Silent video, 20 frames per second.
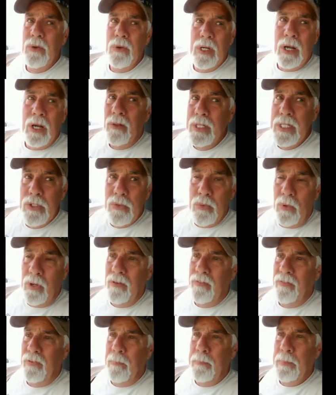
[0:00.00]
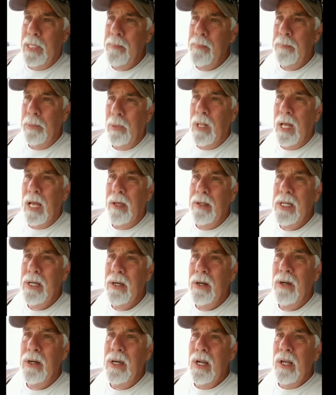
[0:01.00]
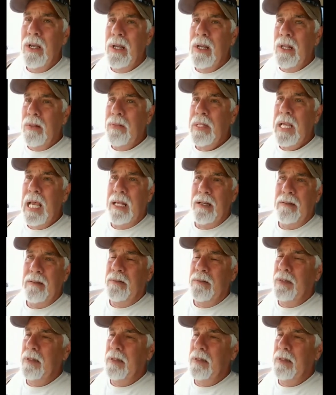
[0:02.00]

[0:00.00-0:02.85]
And all these wonderful people out here that,